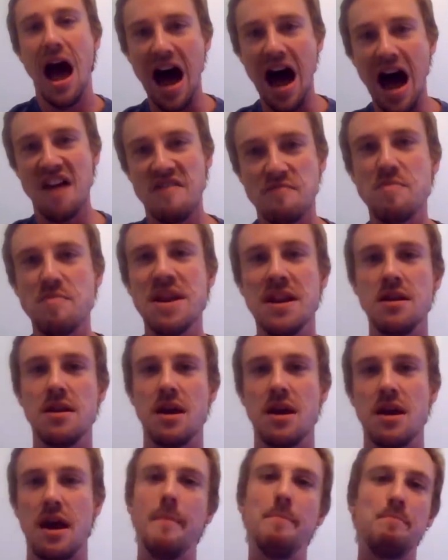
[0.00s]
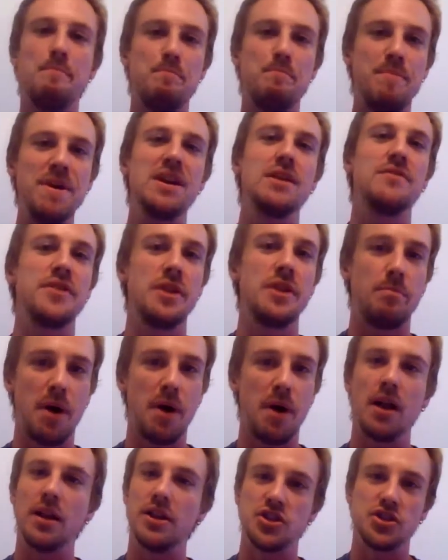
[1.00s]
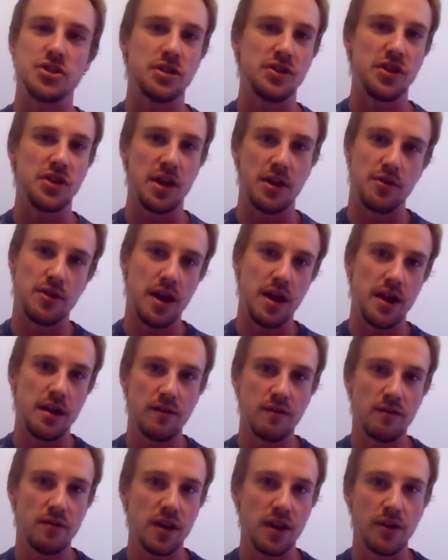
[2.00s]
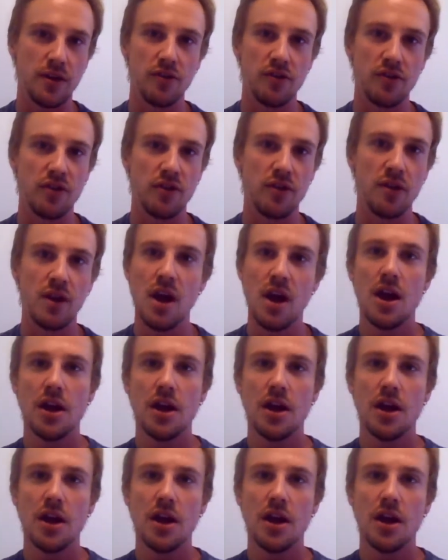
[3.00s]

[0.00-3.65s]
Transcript: I've been a bit of an apologist on the other end of things.